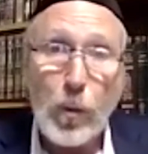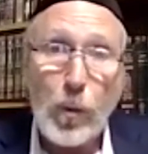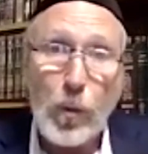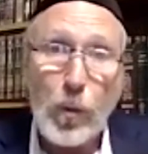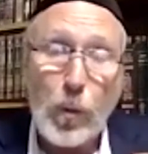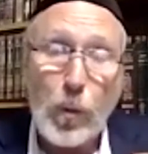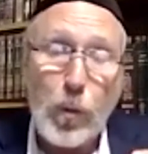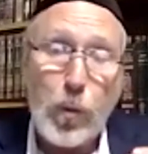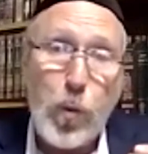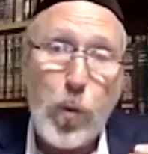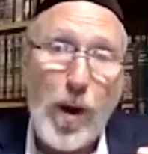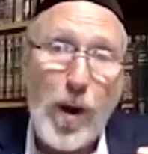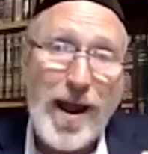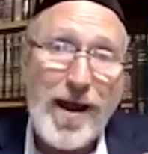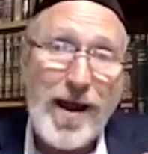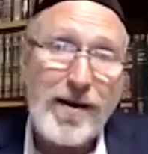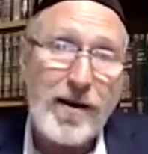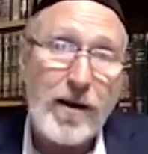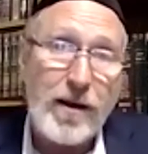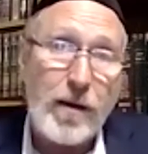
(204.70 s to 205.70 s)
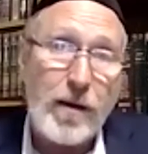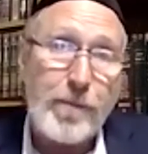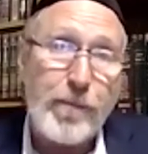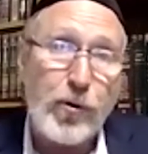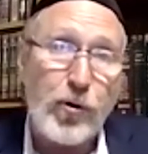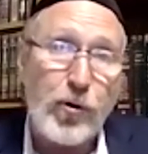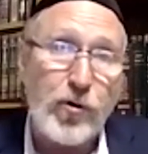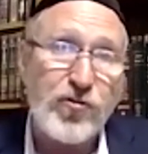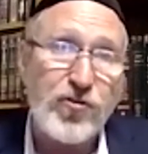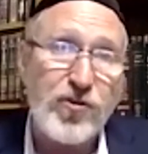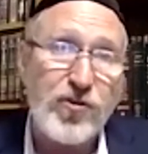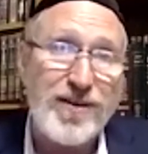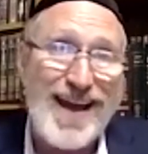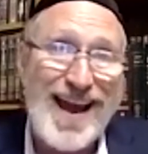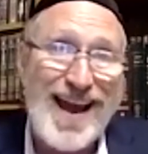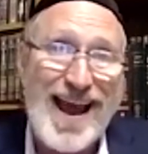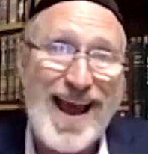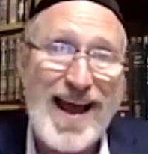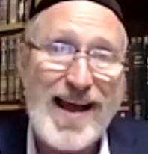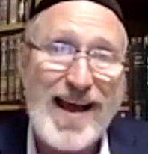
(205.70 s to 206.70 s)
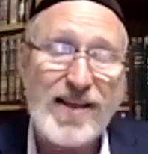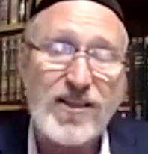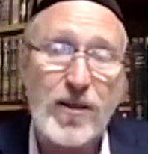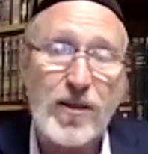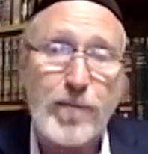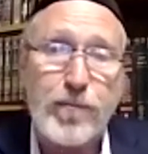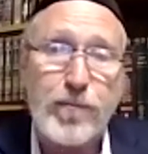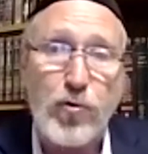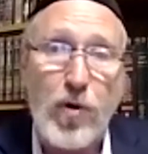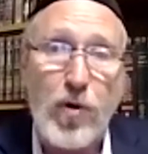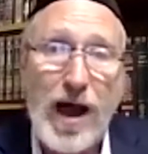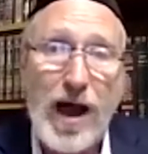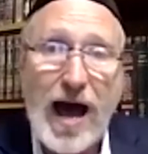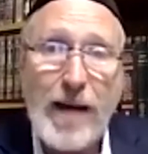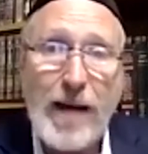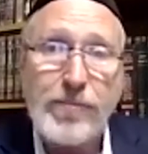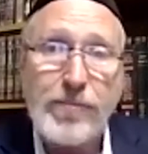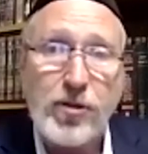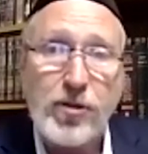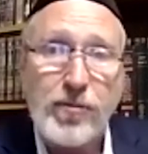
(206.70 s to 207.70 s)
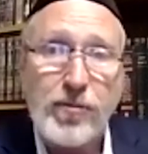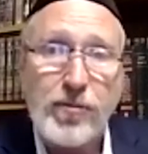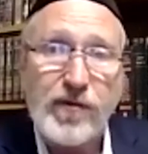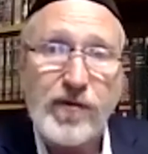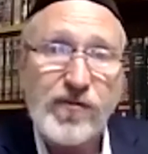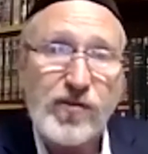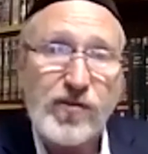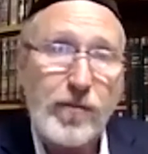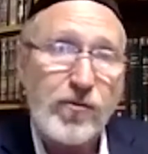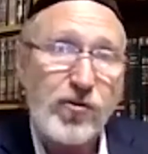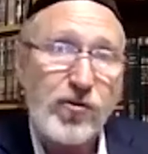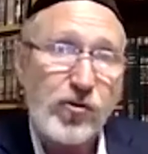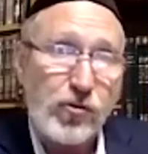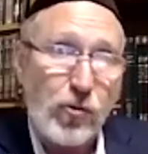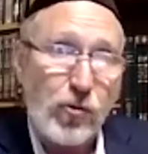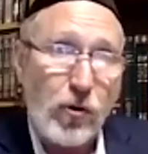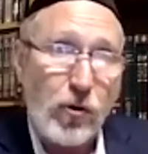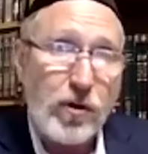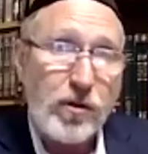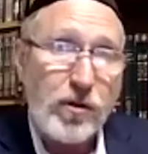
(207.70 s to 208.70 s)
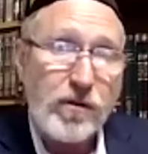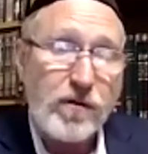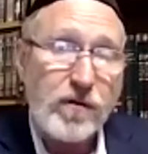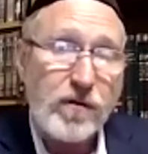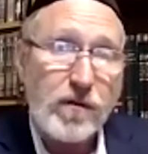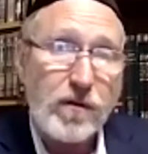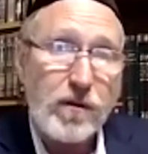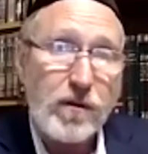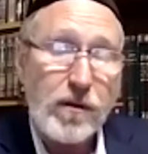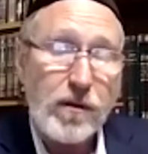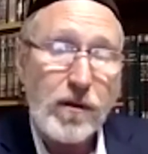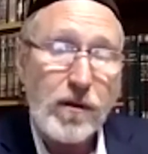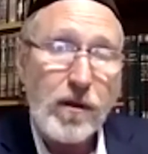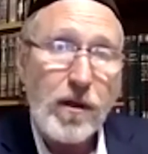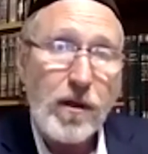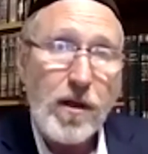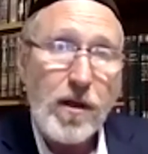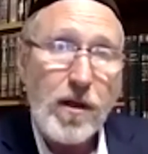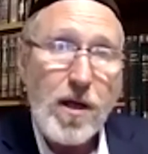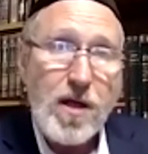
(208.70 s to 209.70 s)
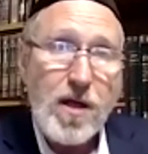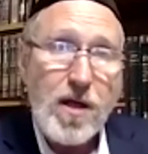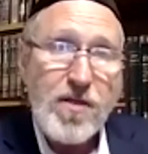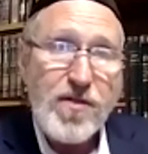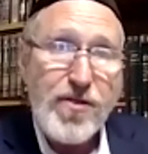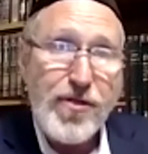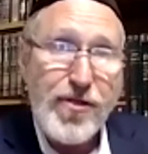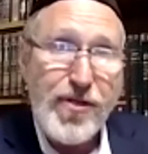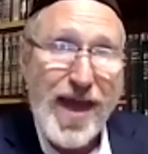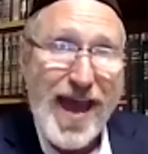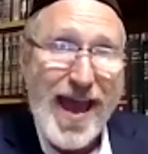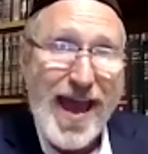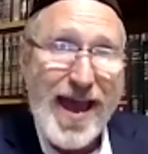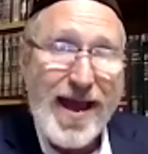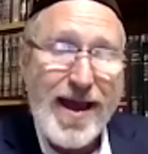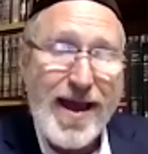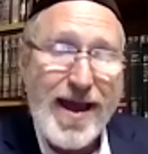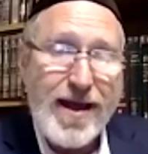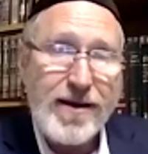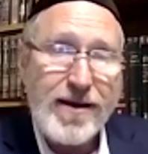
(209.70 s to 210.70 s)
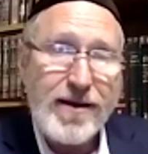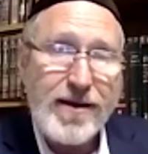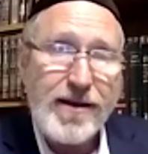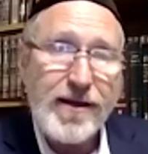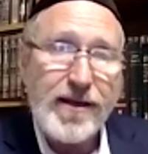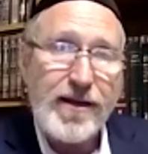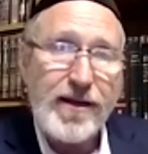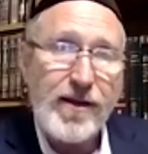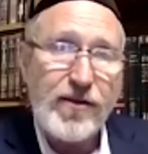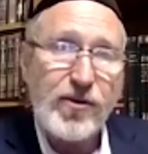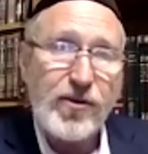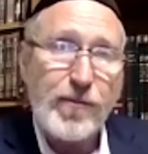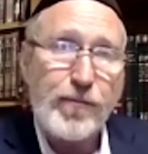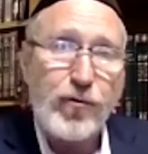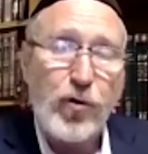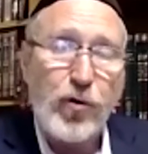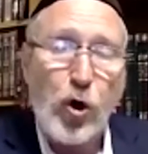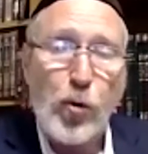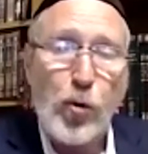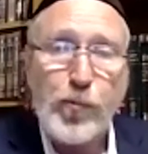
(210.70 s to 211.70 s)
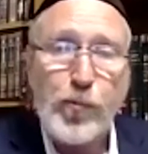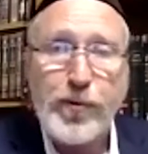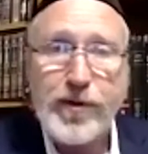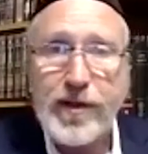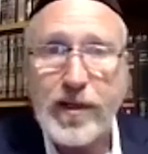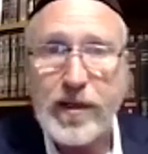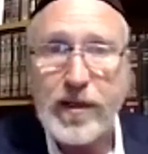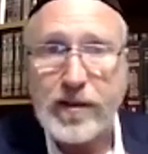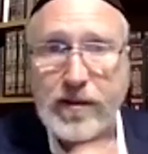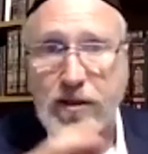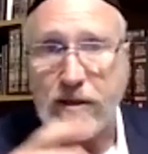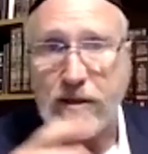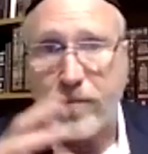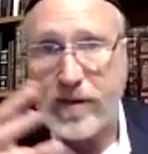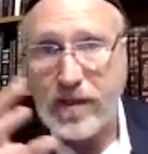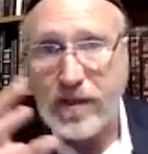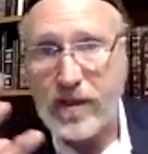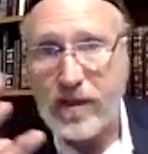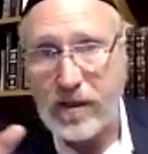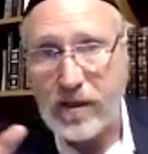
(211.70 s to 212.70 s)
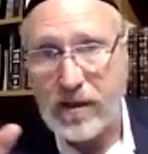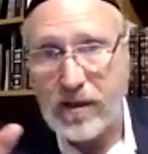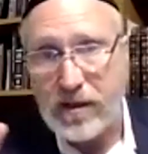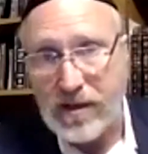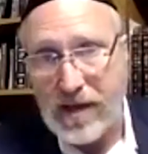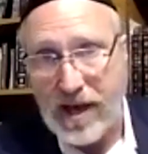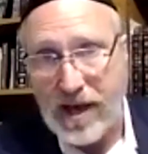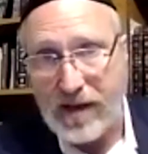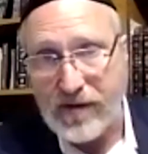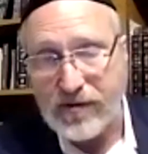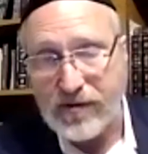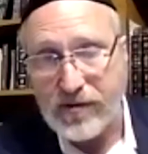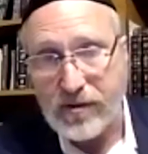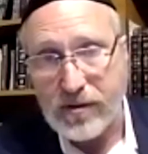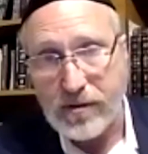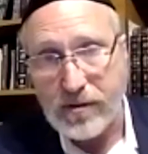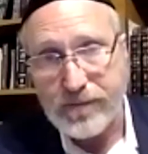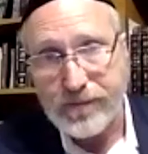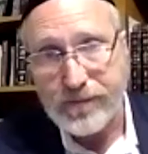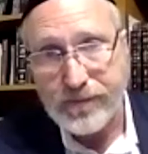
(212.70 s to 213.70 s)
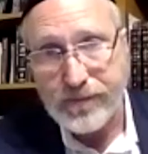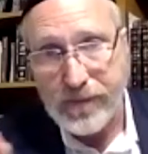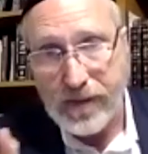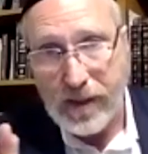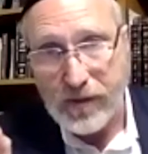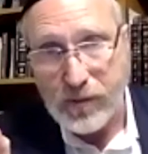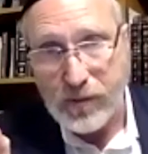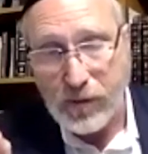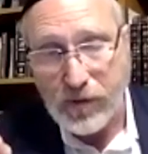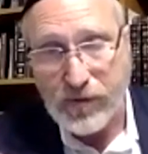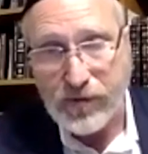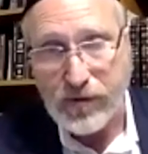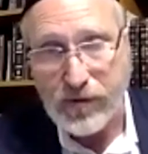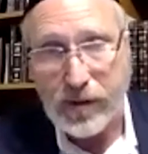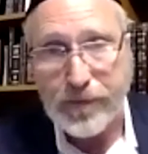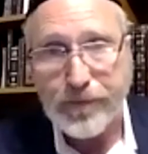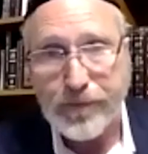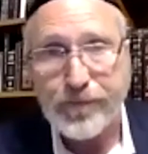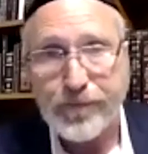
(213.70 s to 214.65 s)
when a person has a problem of some sort, then it is appropriate to be a Nazir, as we'll see.